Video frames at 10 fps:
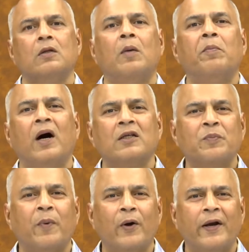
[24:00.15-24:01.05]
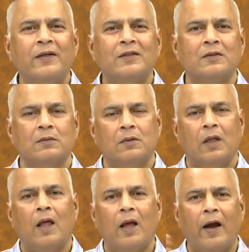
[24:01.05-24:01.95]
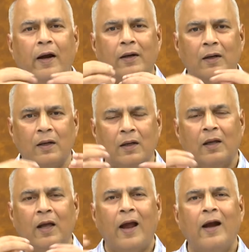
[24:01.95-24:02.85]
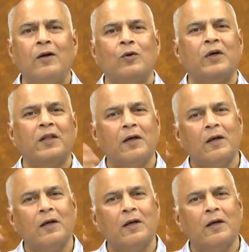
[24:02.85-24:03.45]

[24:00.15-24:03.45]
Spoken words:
mass points and held together